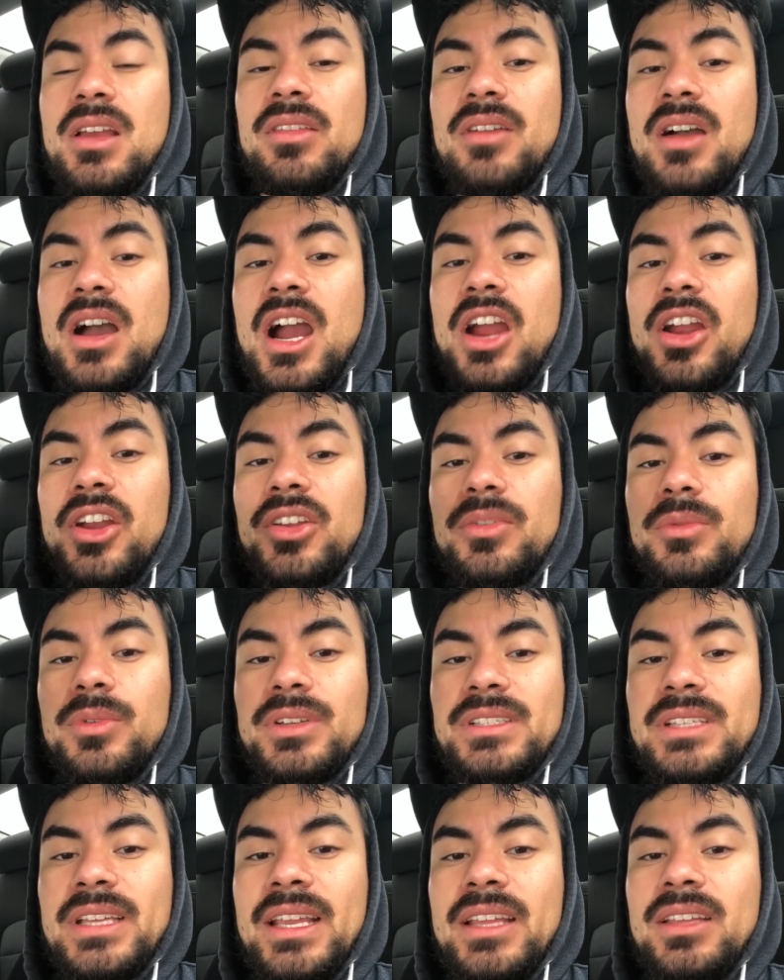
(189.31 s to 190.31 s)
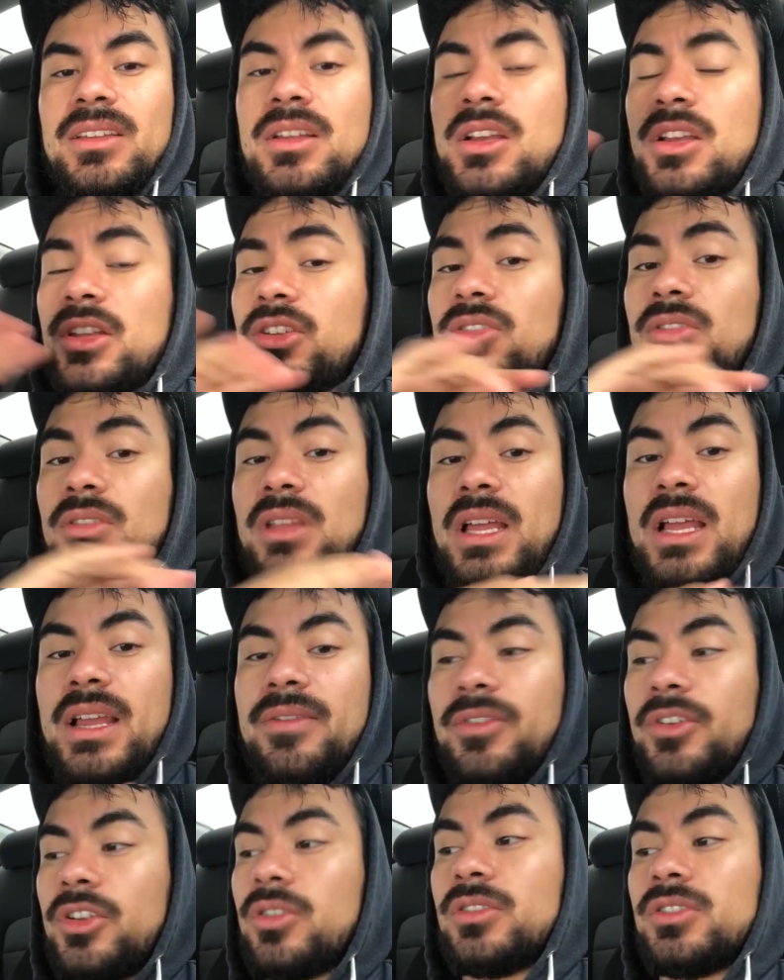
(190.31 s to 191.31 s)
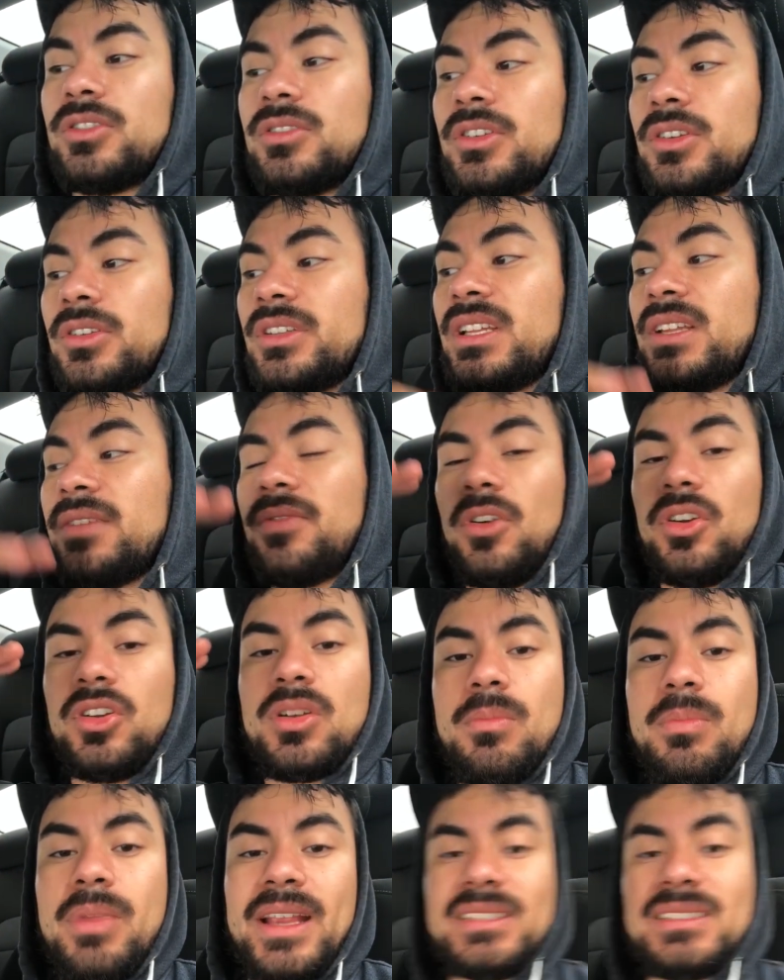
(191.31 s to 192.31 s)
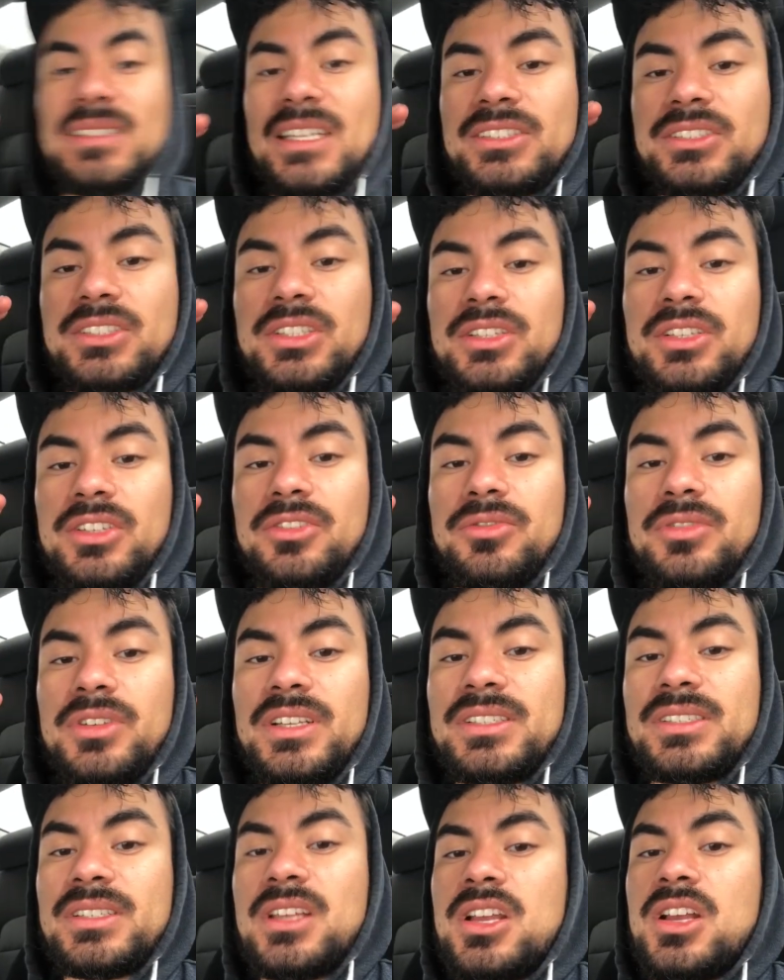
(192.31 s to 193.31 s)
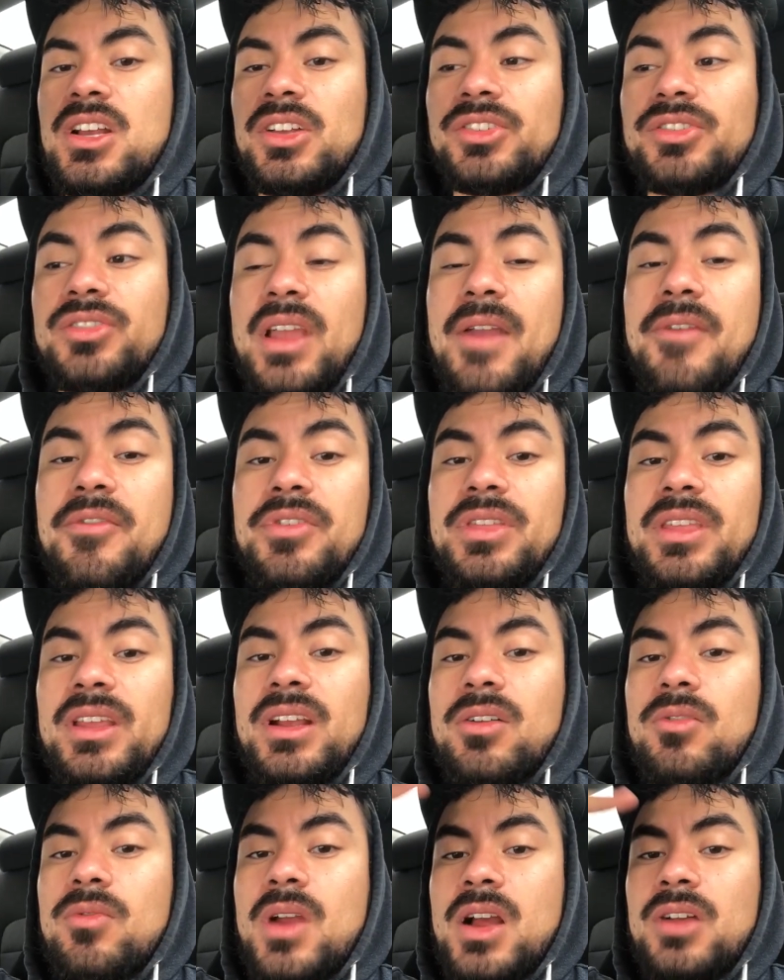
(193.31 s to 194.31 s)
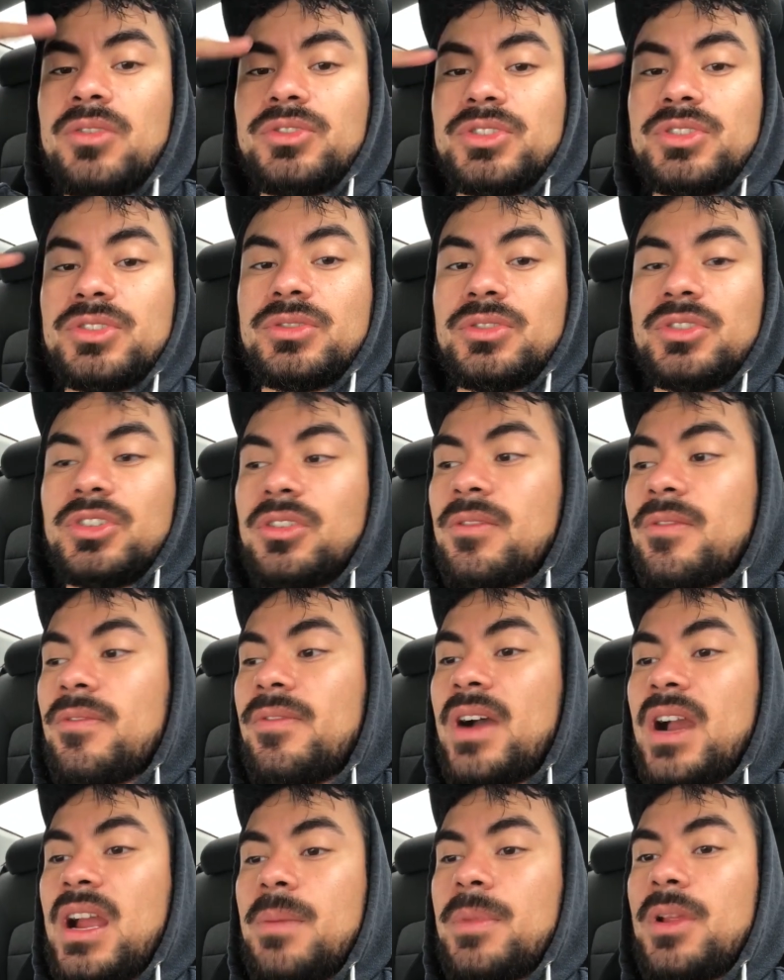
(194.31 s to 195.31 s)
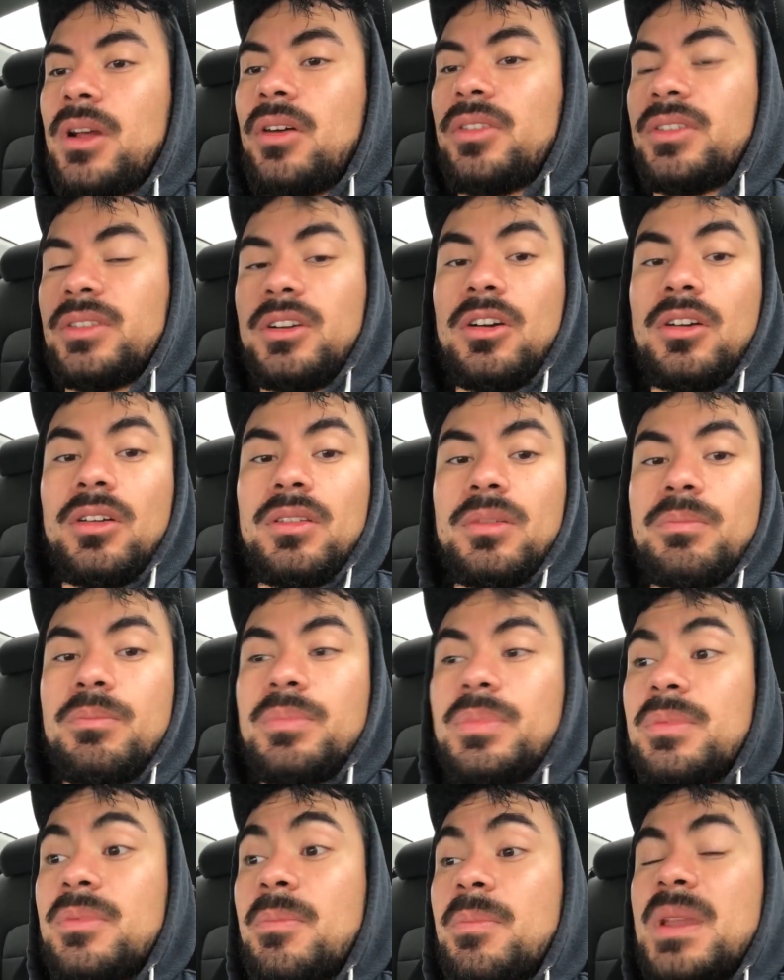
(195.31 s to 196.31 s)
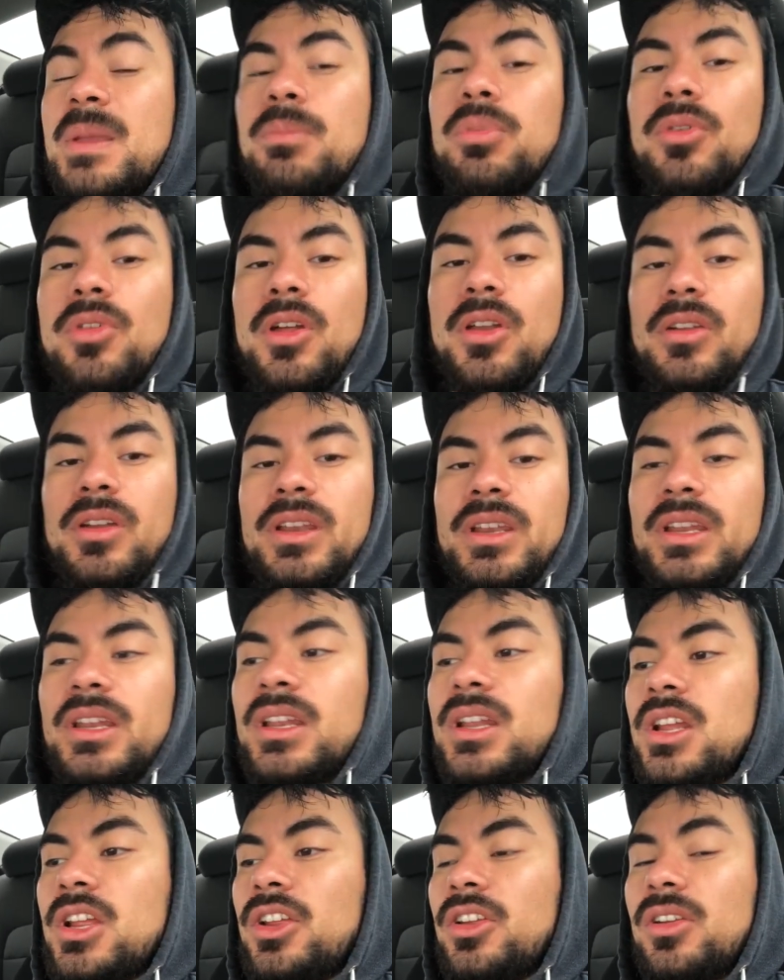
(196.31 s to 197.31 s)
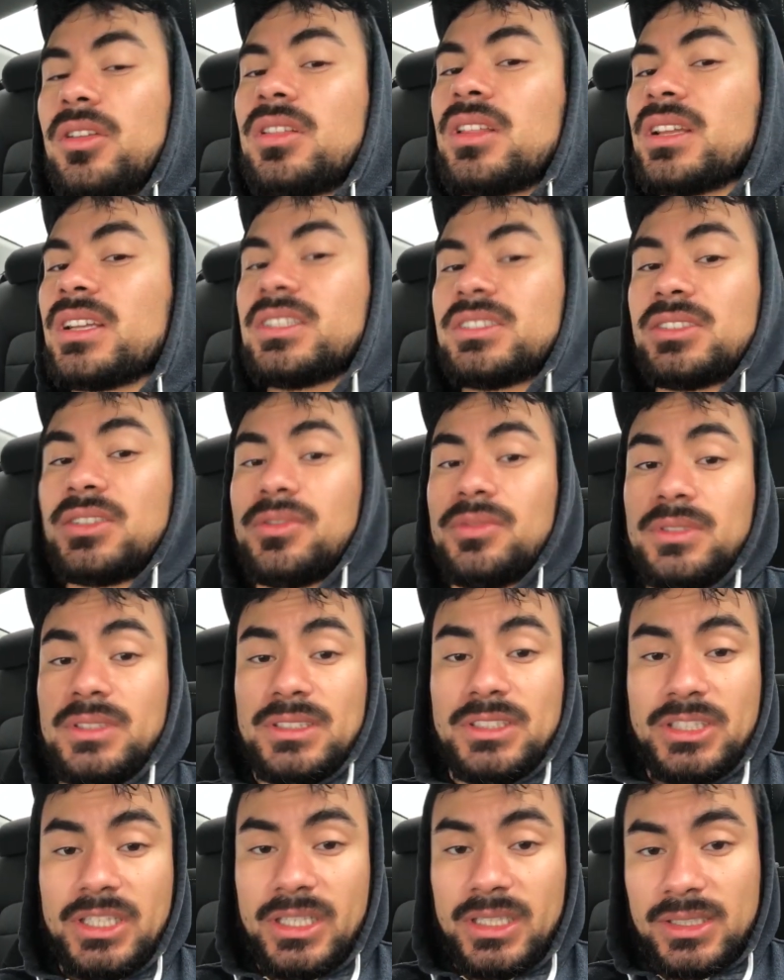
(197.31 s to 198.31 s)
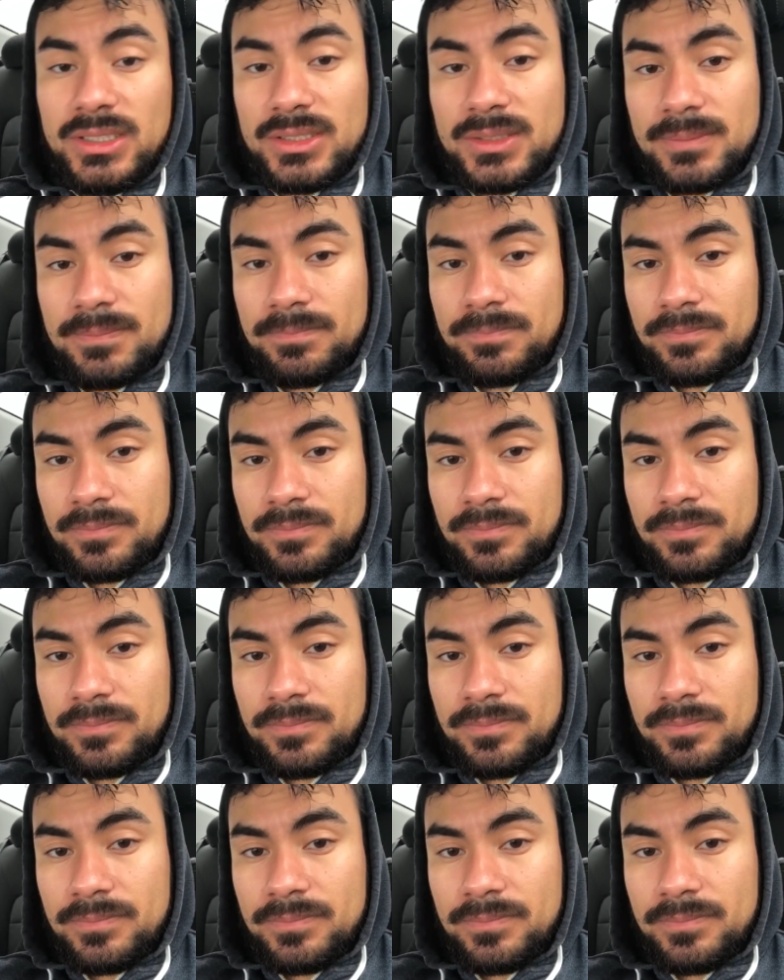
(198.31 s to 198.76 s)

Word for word: The higher you retain, your life, your your default, your baseline is going to increase. So everything around you, your environment, all the all the, the people that are in it, your clique is going to change.